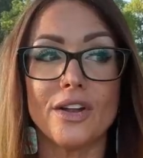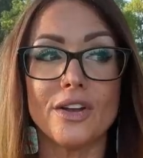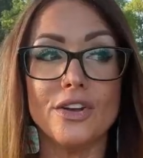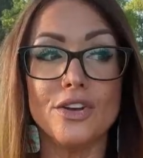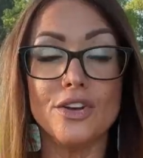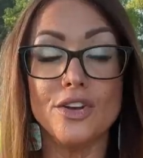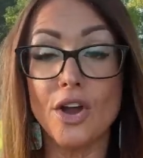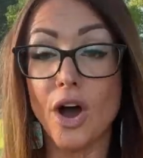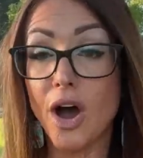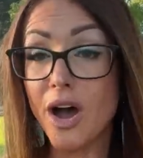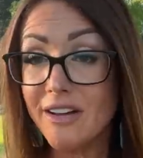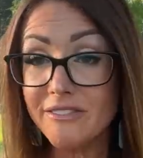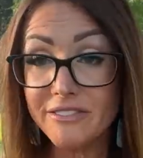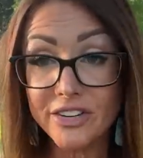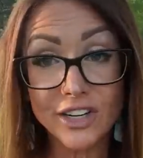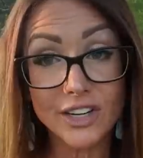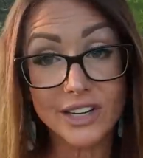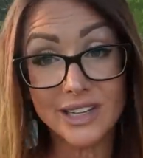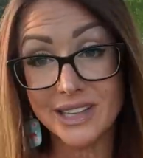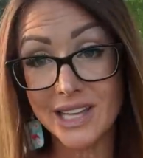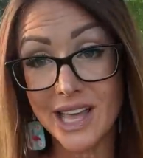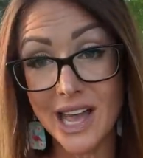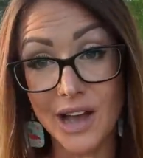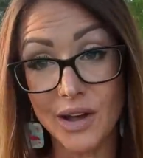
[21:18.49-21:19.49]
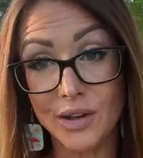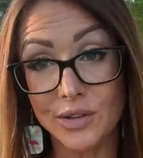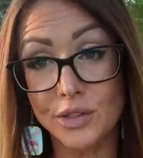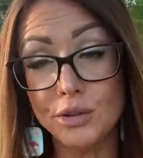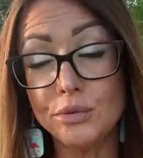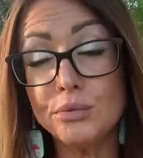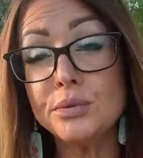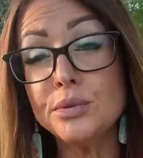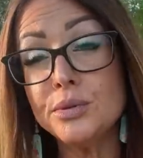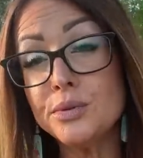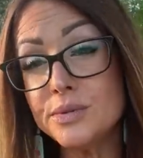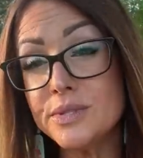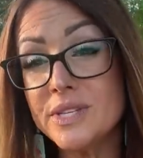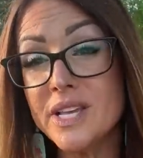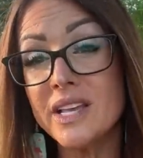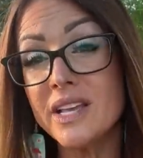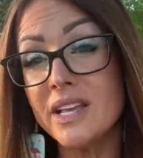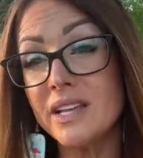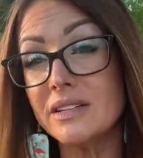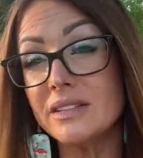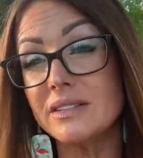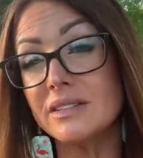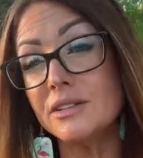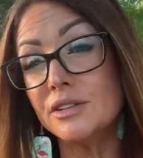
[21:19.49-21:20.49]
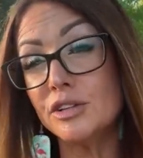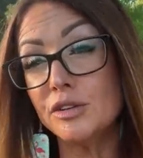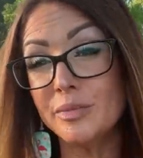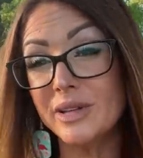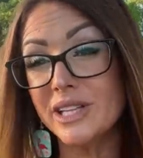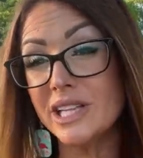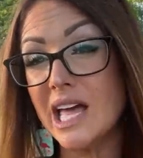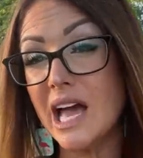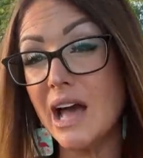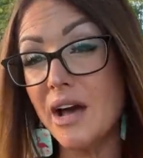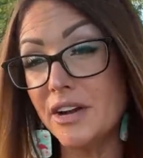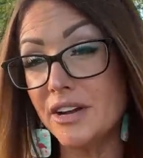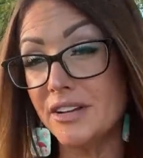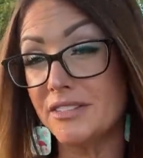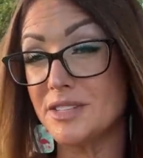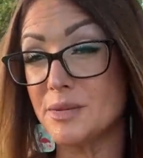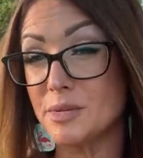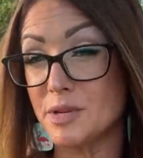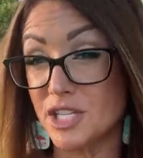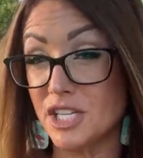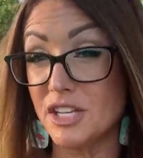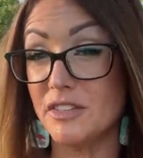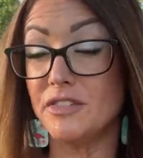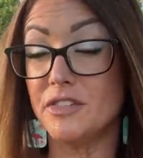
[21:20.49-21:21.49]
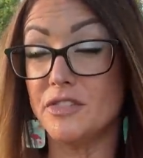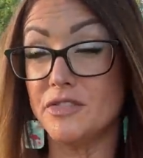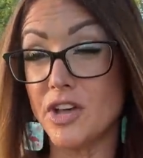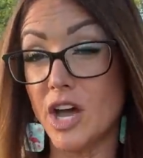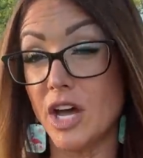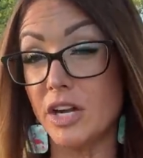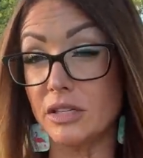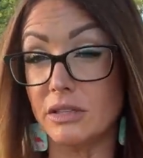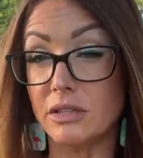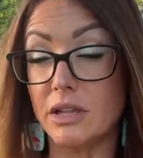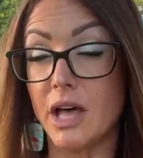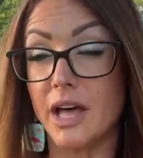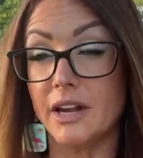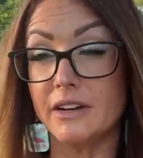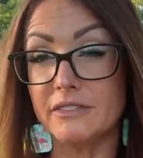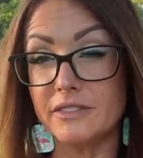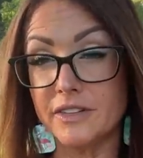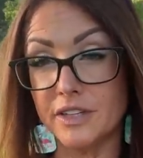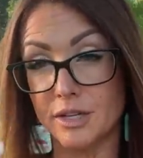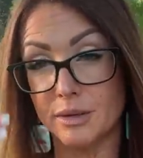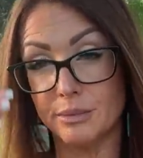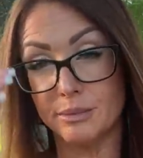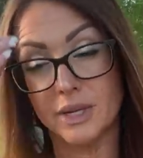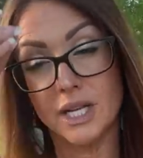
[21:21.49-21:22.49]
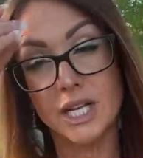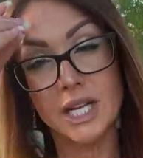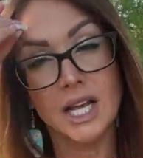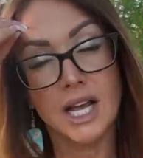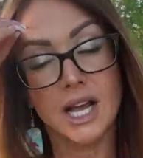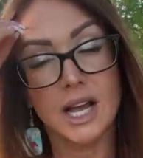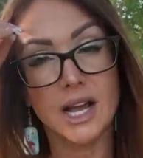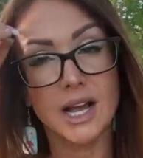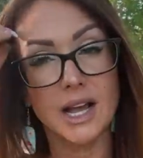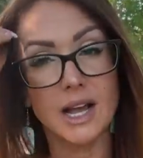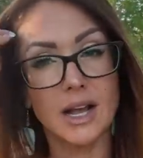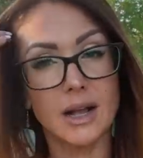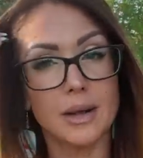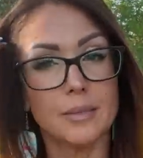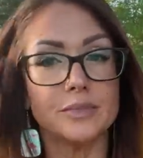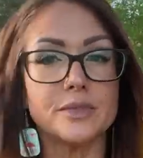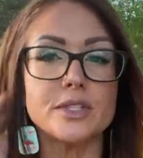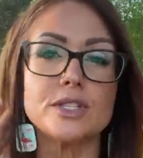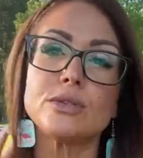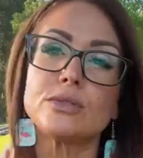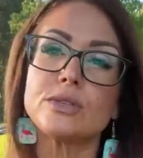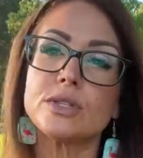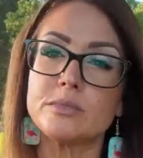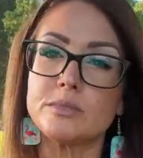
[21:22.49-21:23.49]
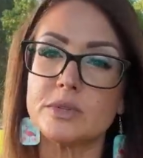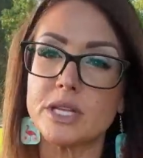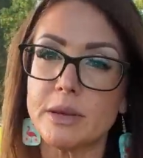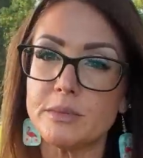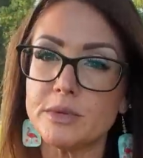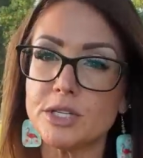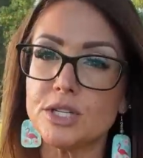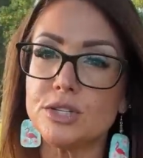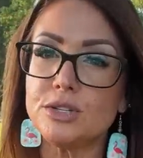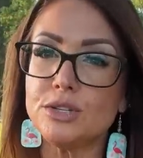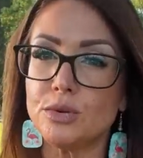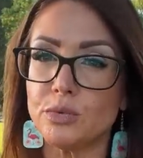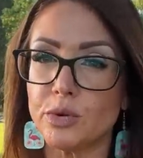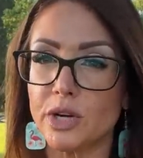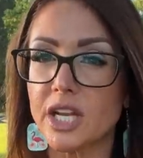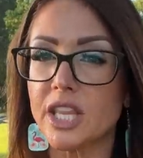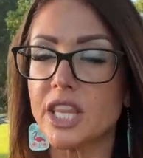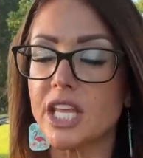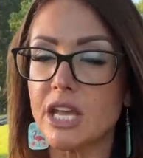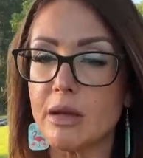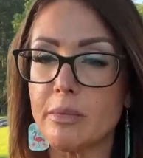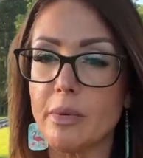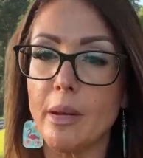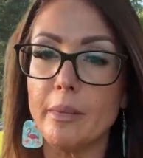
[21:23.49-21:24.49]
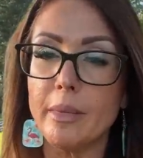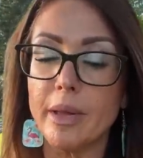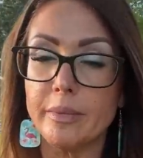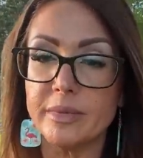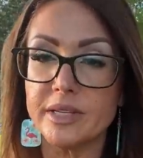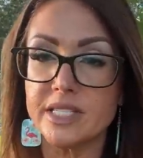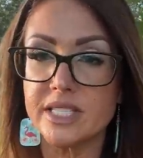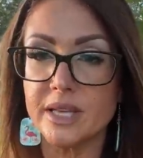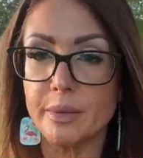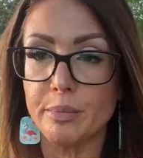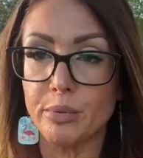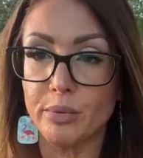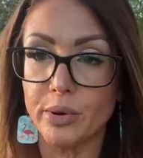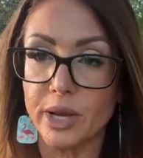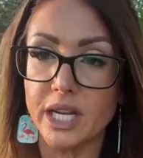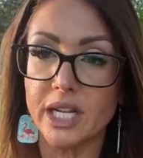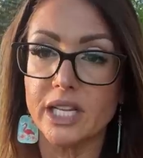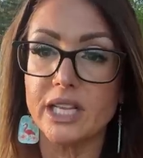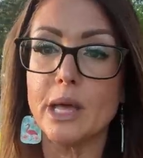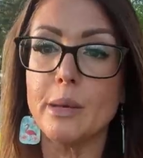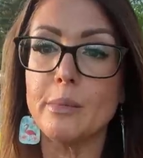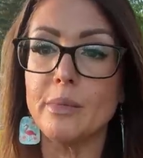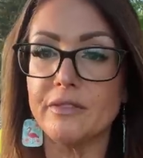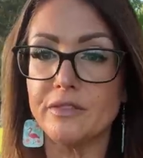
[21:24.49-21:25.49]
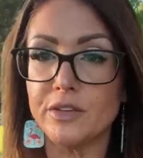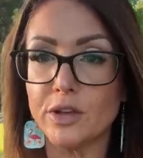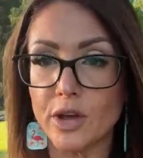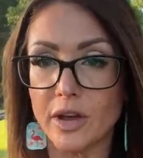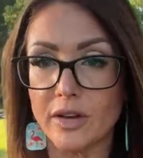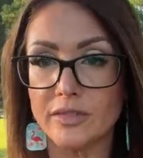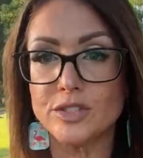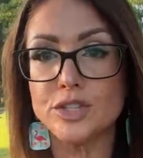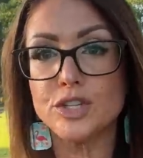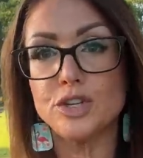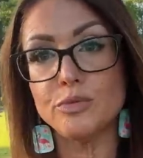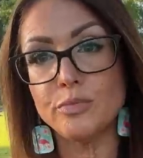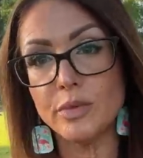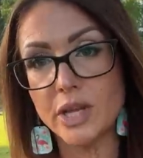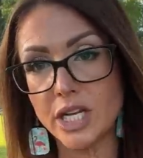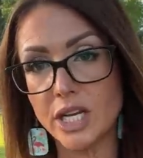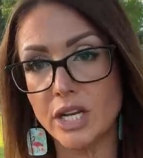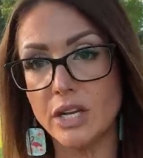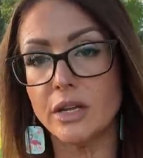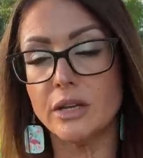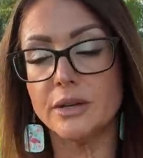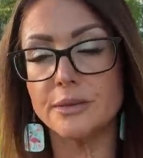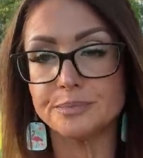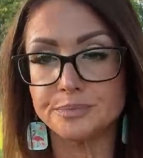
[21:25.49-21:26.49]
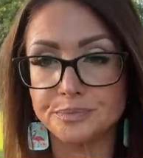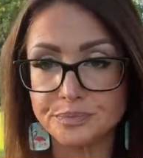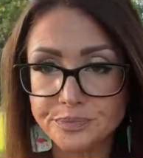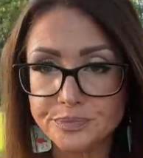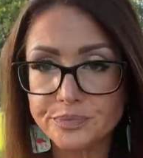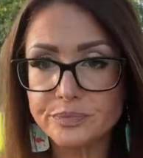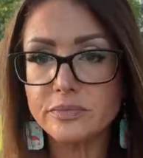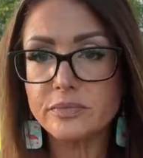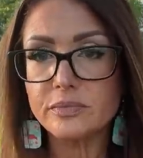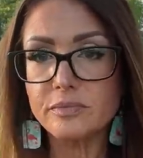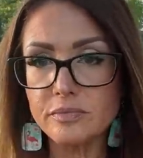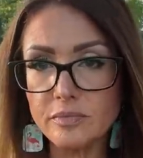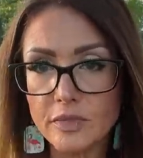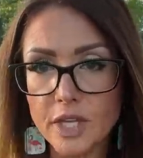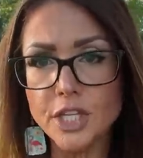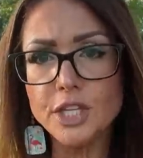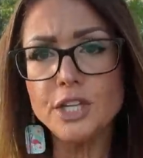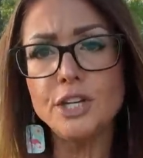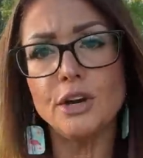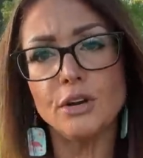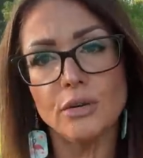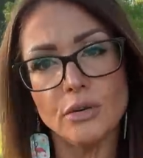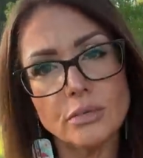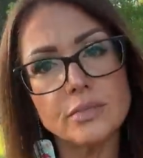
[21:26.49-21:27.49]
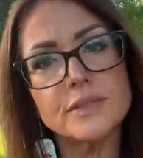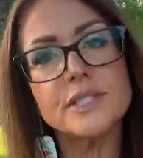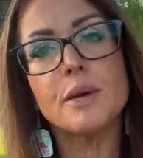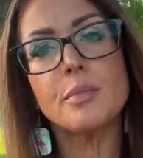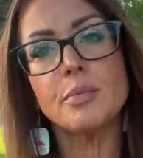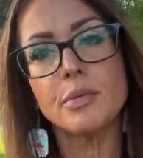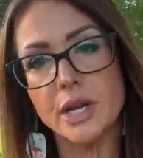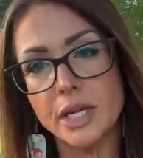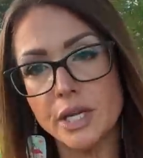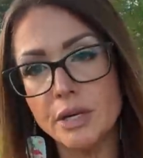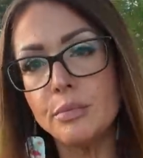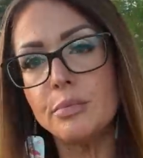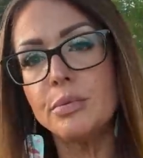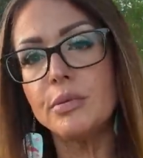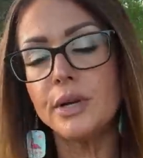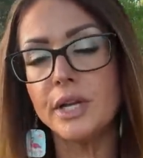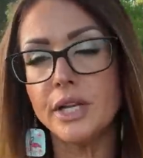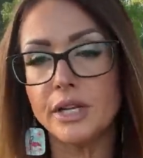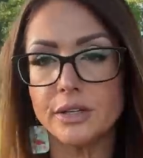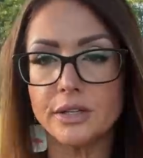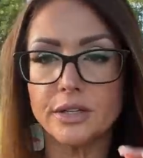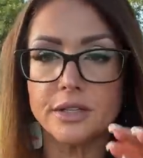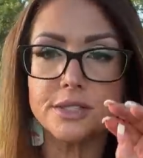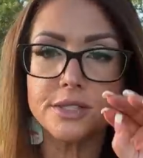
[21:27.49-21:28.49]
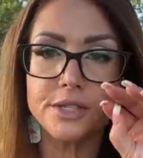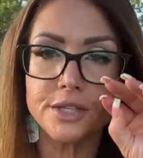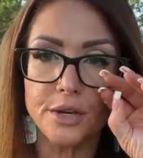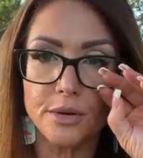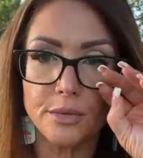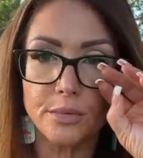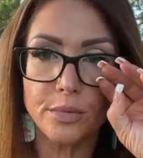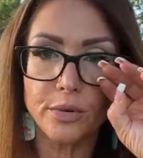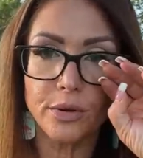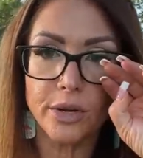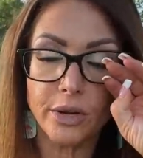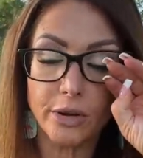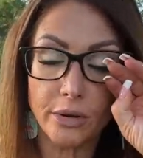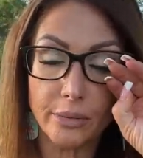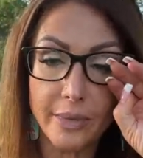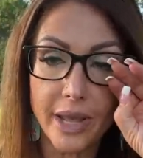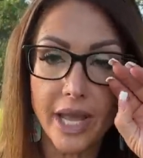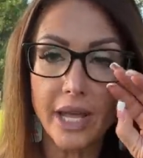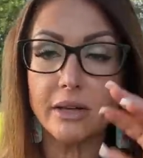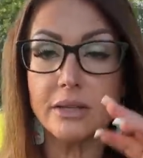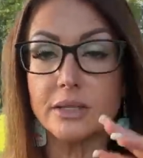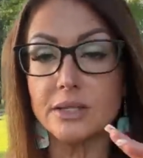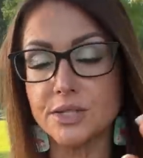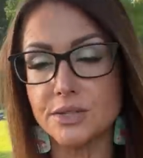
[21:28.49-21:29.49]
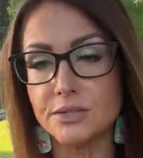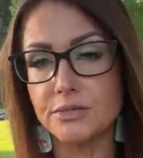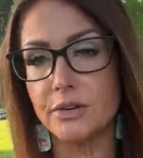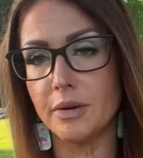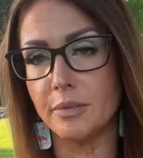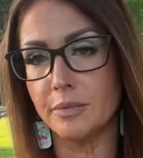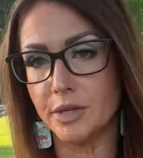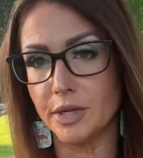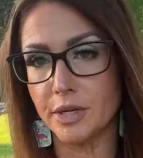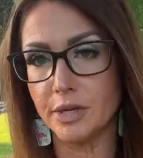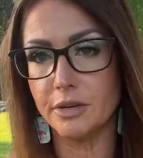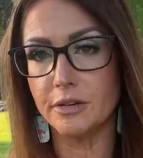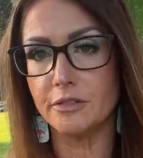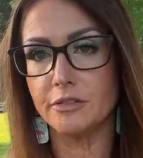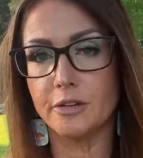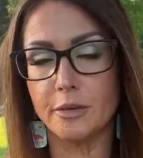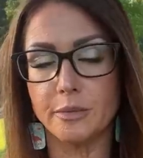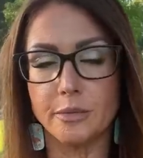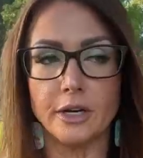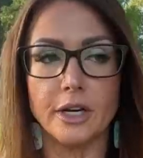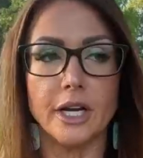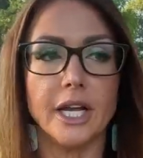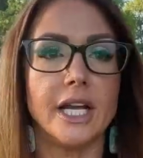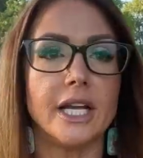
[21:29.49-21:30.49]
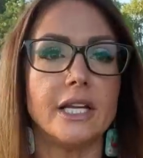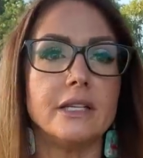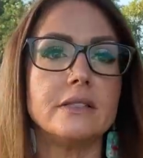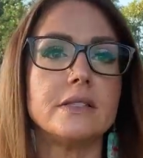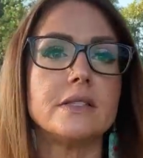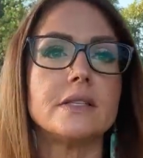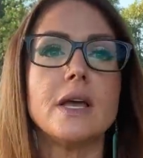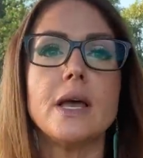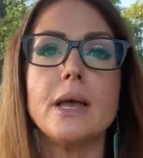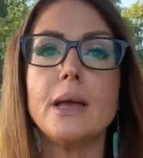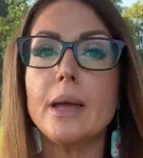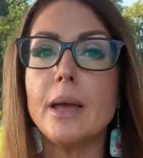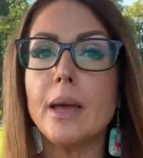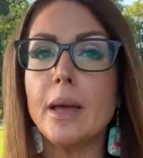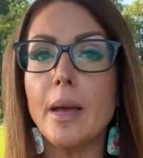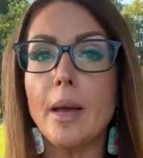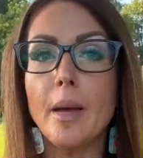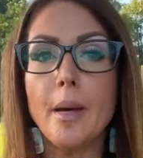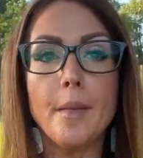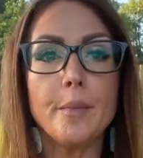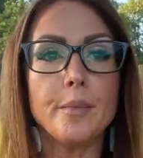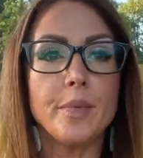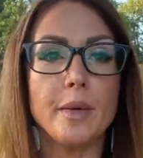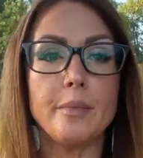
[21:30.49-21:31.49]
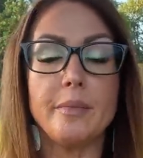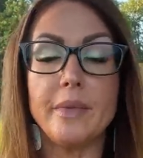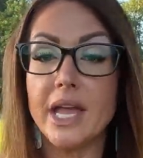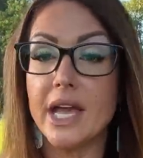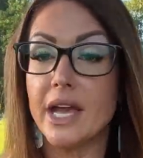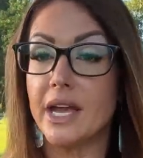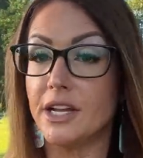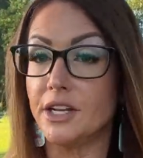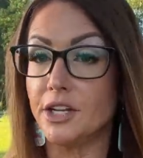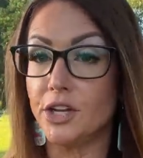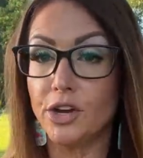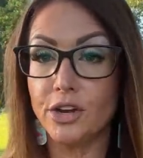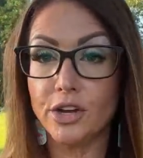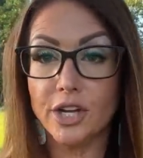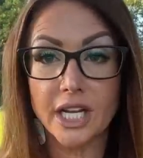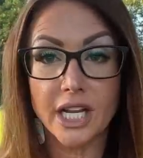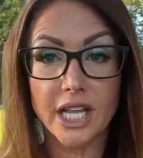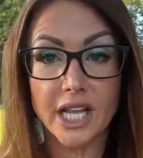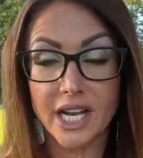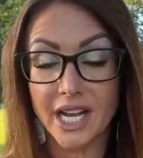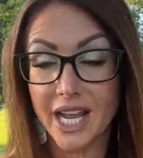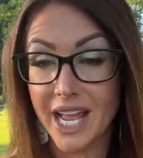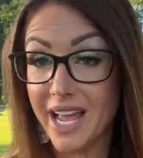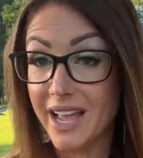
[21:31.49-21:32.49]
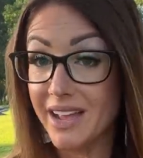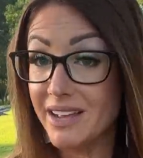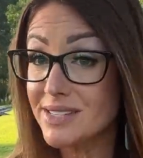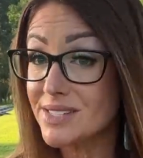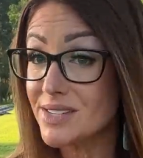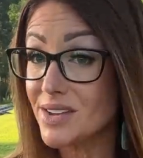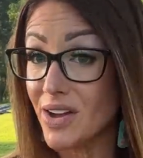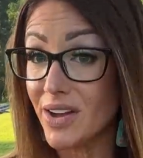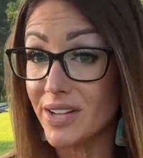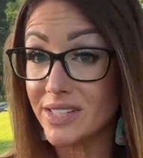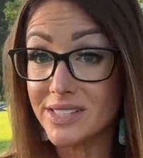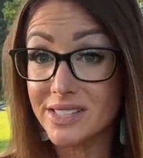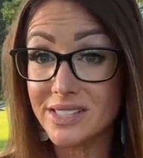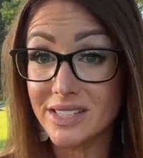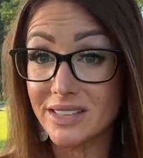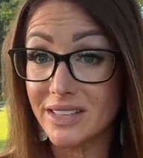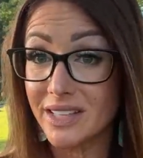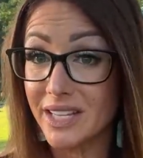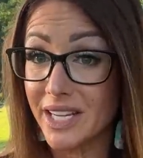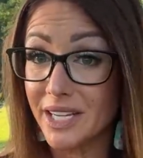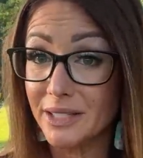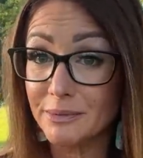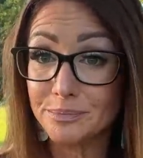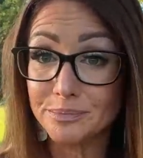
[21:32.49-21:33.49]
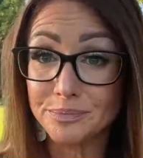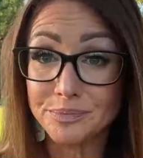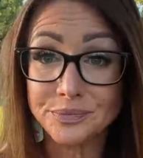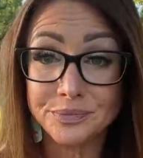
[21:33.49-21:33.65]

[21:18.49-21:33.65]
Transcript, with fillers: not very loud. The roos can get a little bit loud, especially if you've got a lot of them. Um, so sometimes you do want to think about maybe separating them if you have too many, you know, separate your breeders, your breeder males from your, from your hens. But man, you're going to get eggs constantly,